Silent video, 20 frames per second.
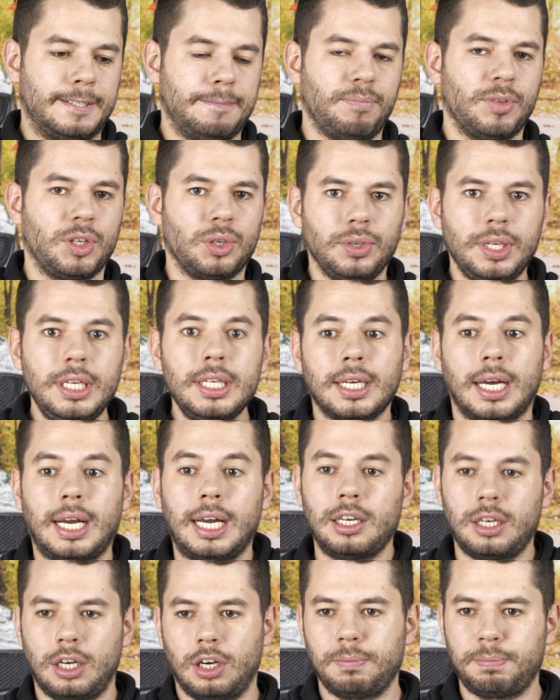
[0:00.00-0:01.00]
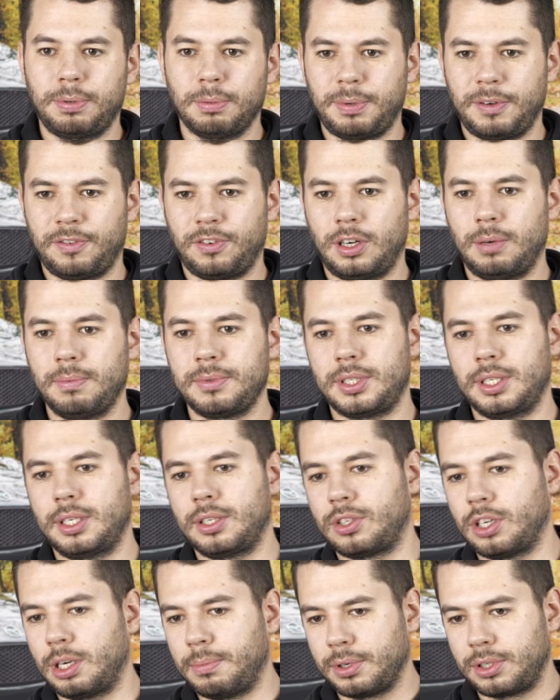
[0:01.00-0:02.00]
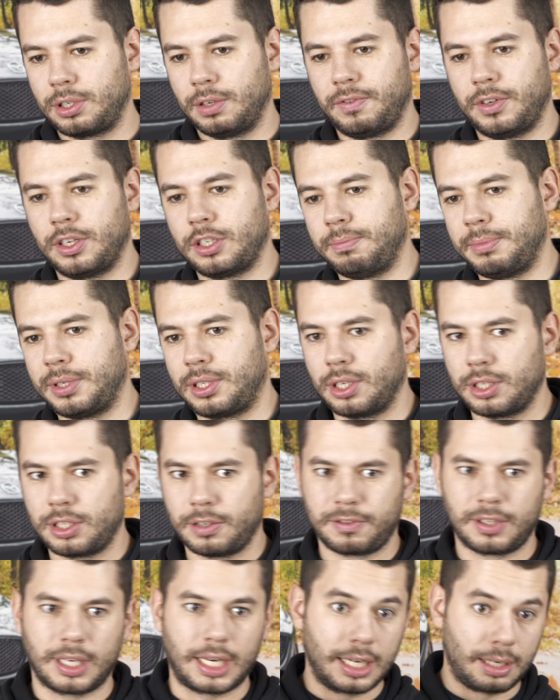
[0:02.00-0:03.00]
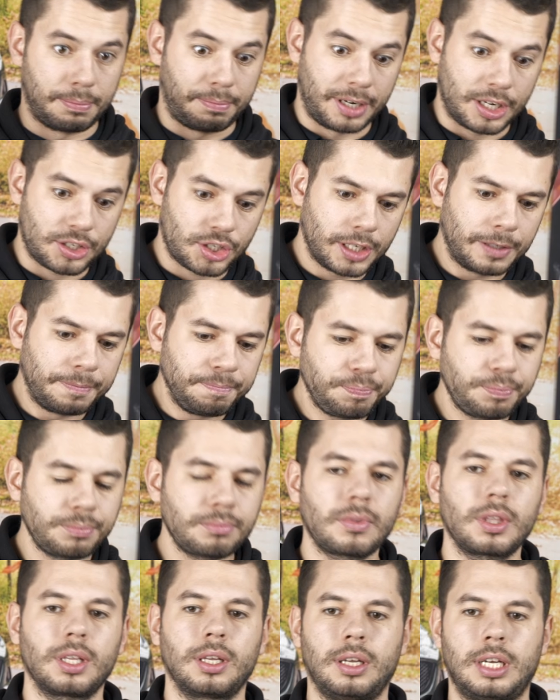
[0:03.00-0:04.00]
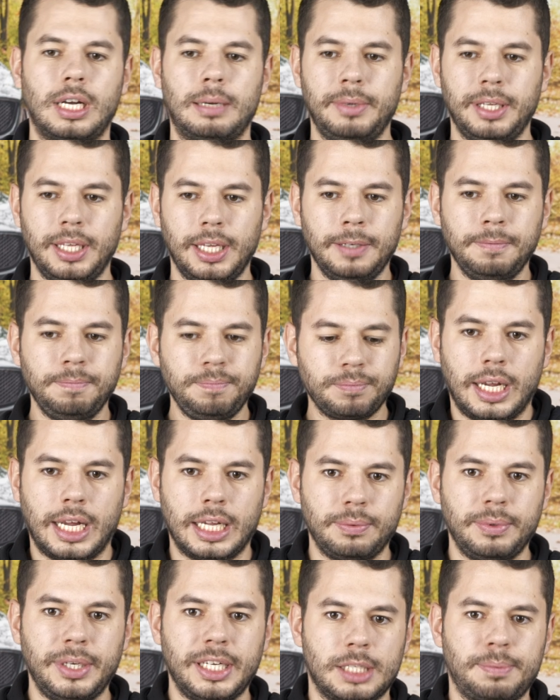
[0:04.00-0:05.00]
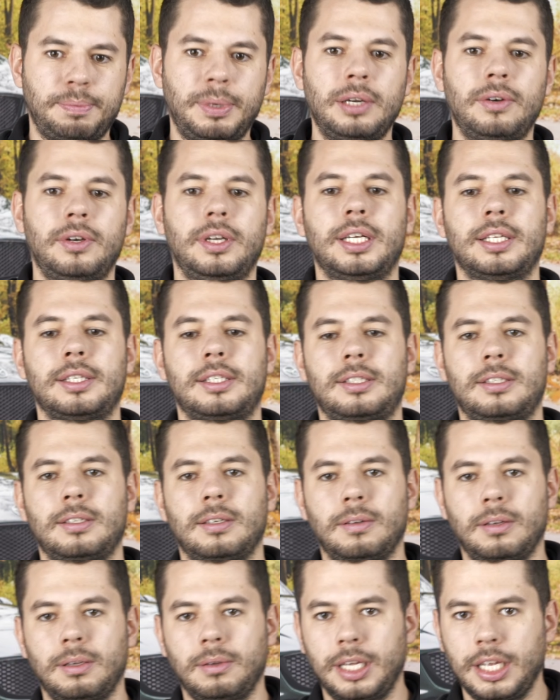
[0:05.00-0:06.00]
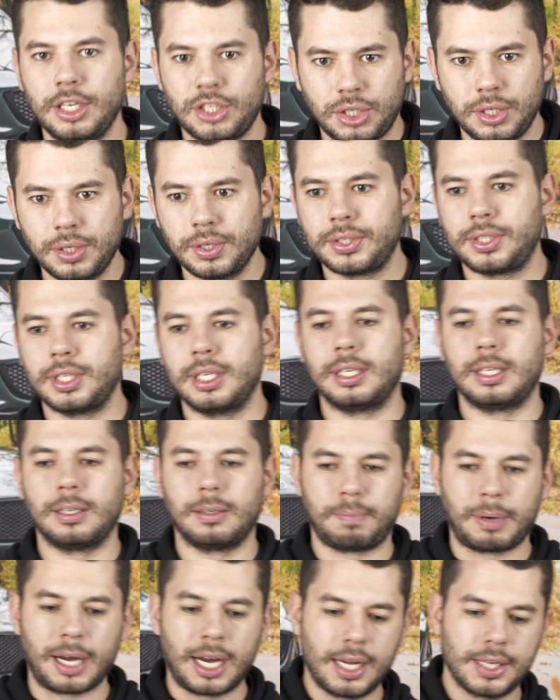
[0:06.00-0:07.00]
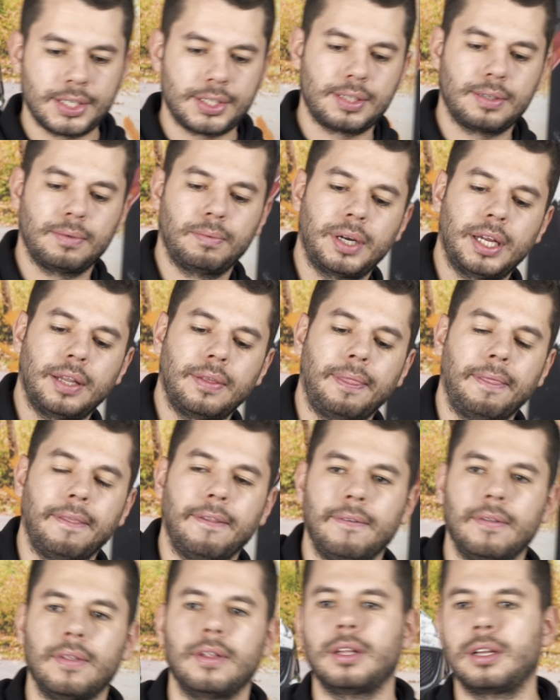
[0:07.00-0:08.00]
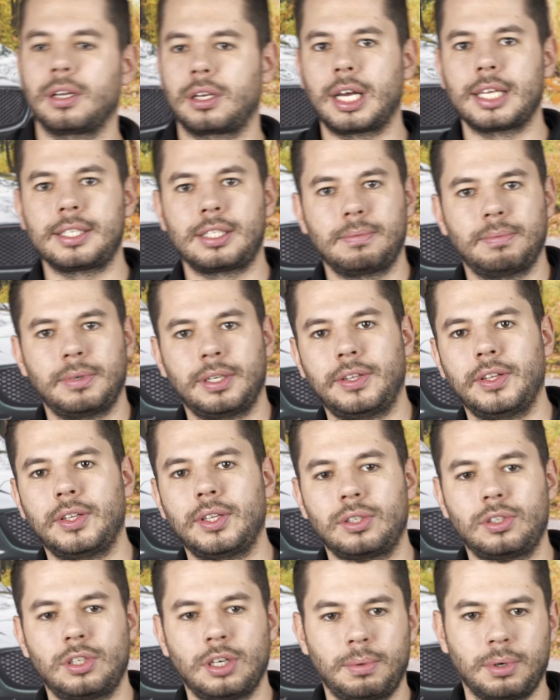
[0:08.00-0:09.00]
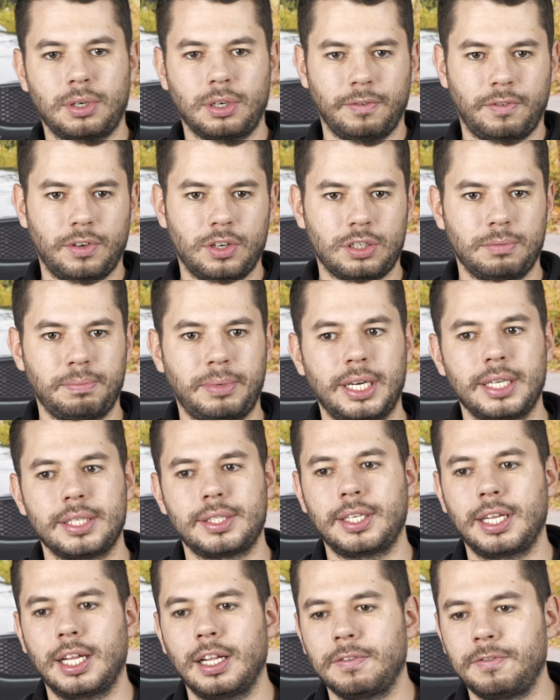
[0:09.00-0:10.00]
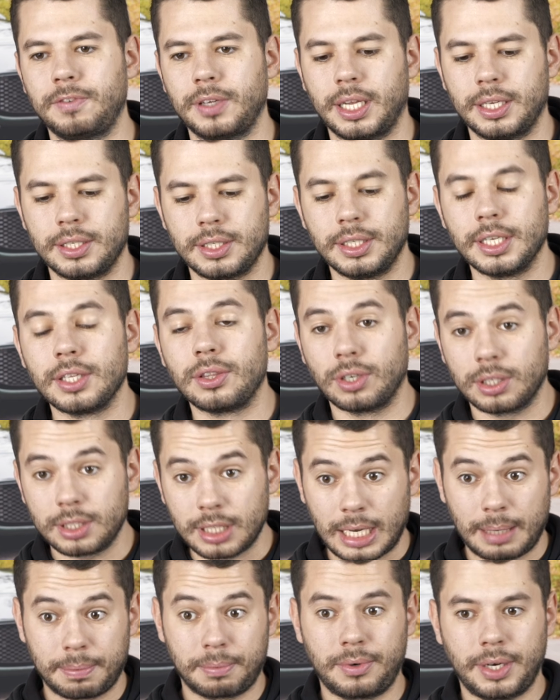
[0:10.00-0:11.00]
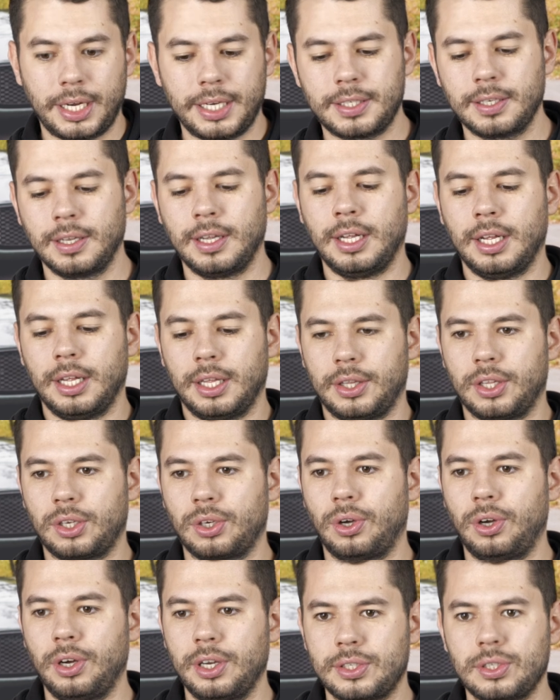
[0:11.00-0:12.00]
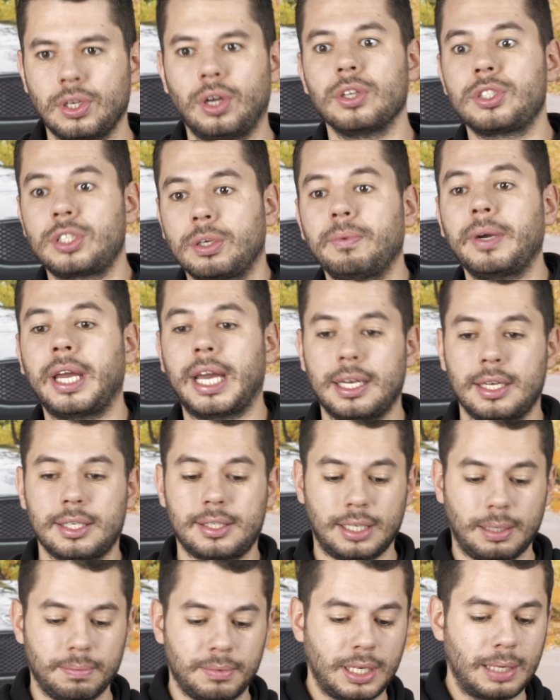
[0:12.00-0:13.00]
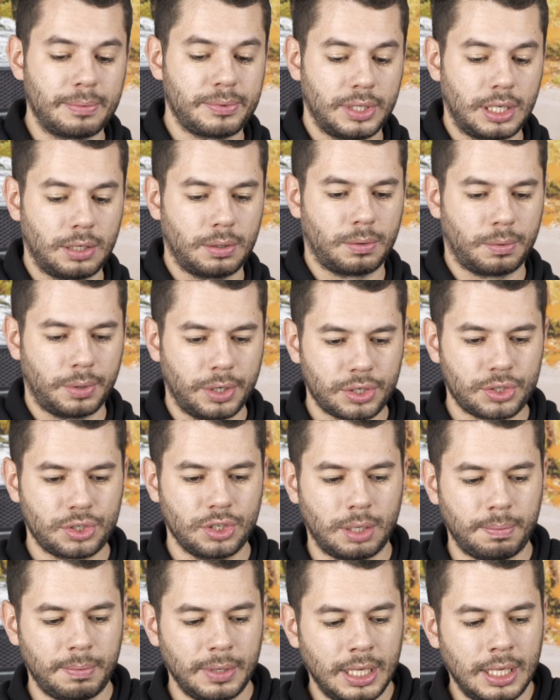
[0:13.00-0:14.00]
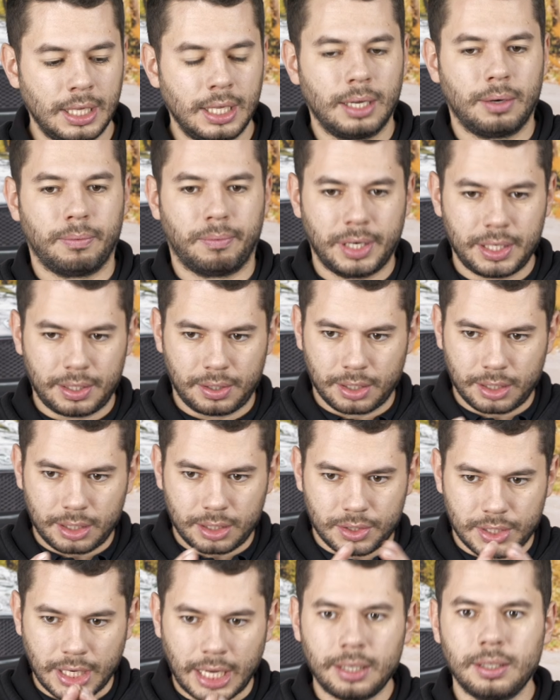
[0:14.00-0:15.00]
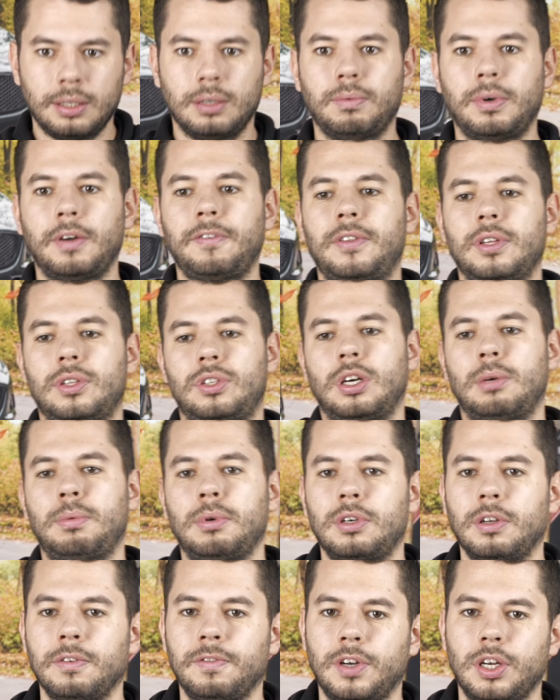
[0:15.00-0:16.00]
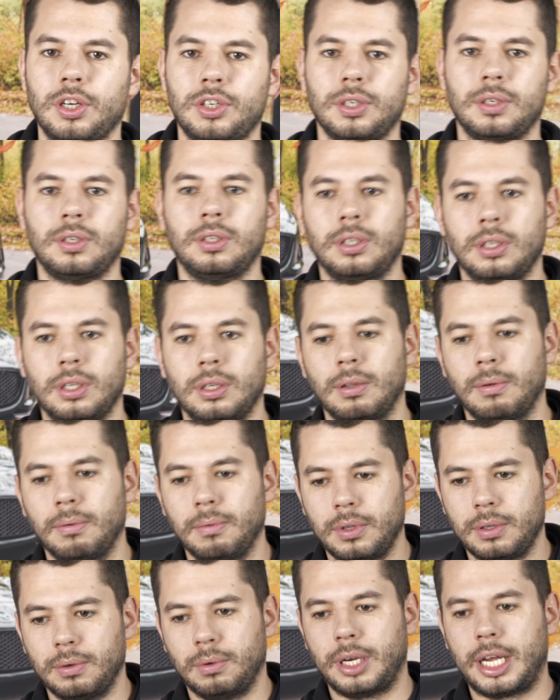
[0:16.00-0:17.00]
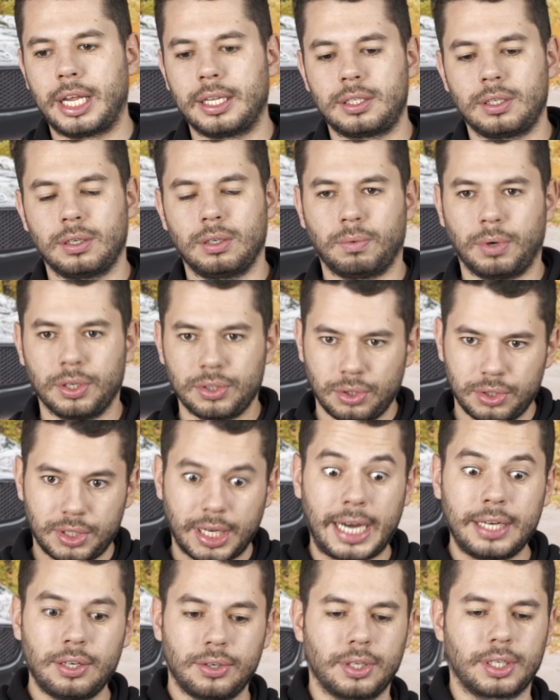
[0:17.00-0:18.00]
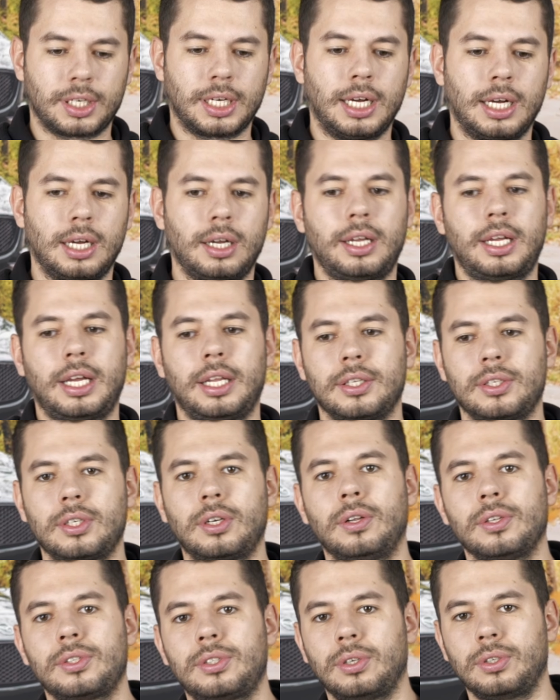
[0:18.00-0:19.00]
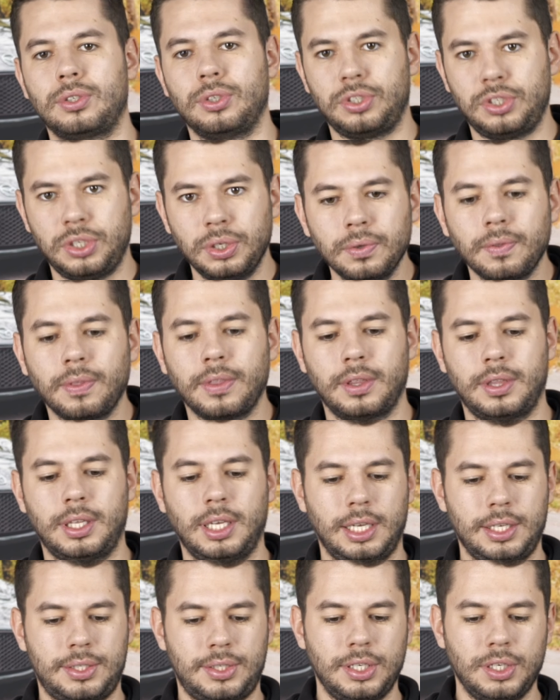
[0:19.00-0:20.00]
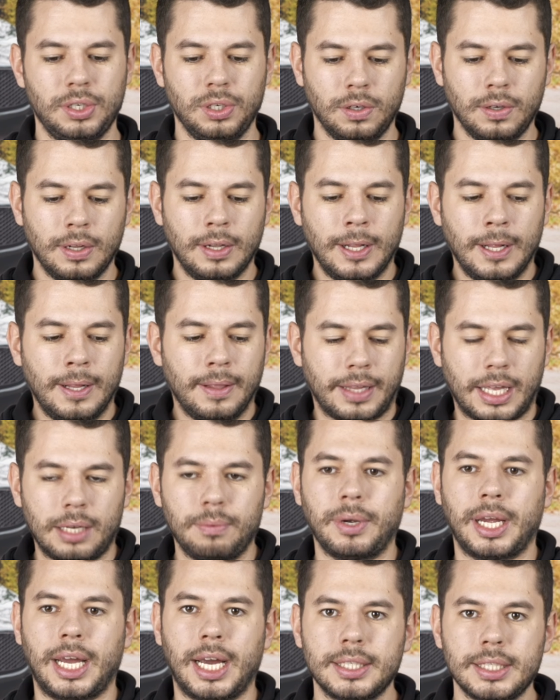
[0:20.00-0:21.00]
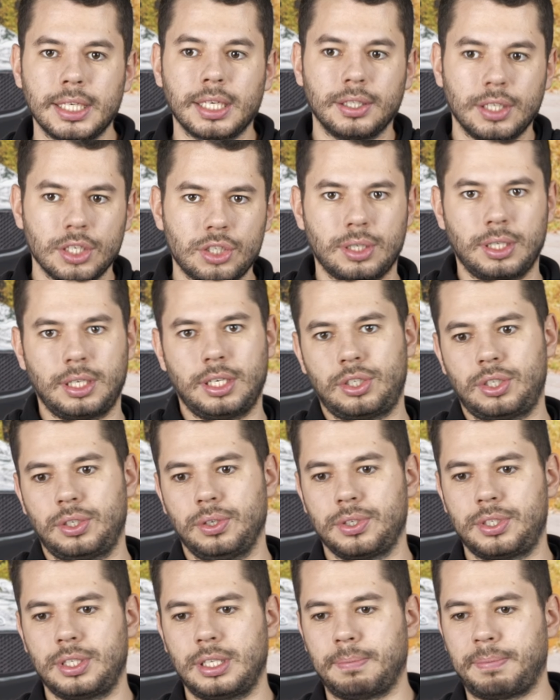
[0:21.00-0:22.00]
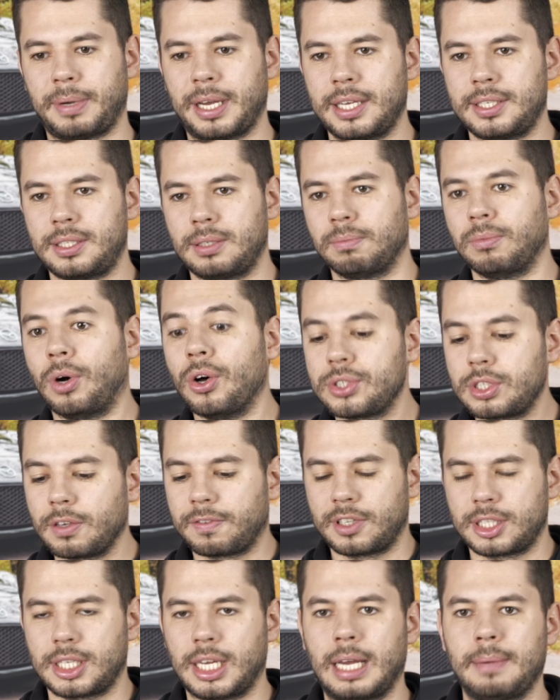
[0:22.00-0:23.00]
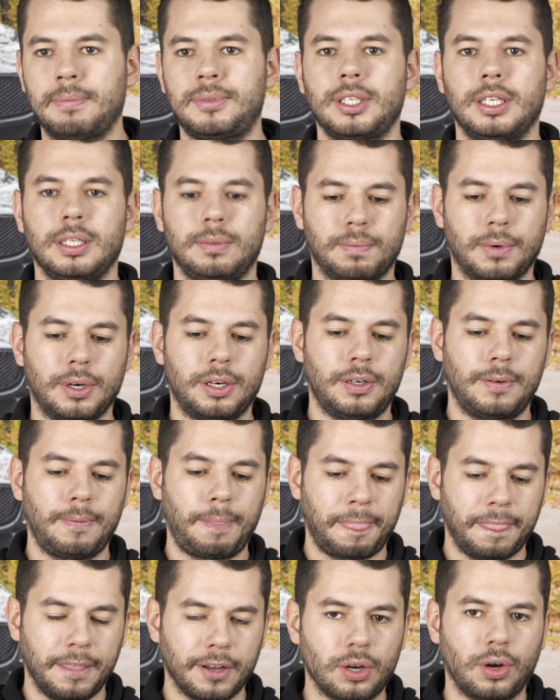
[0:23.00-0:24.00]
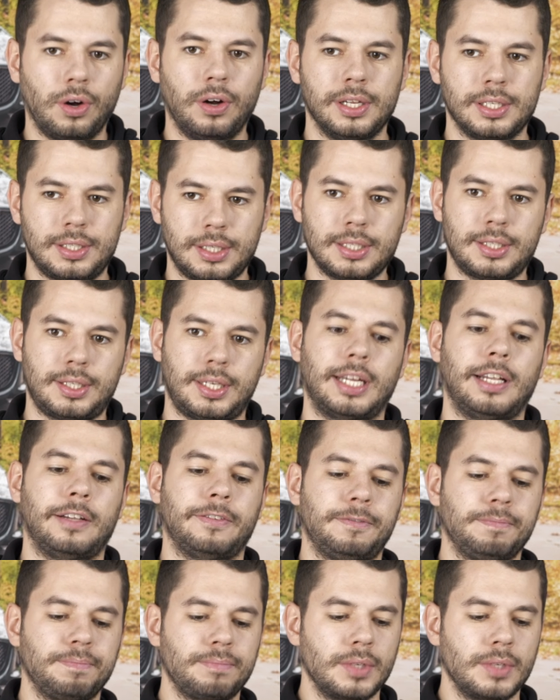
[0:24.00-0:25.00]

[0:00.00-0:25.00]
You need a higher output performance in the turbo conversion because of the higher pressure coming in, and we experienced issues in the past when a customer did a turbo conversion by itself and did not upgrade the coils. Also, we had it sometimes in our workshop. When you're done with the turbo conversion and want to dyno the car and also to tune the ECU, then we had ignition issues in the past. Most of the times it were the coils itself.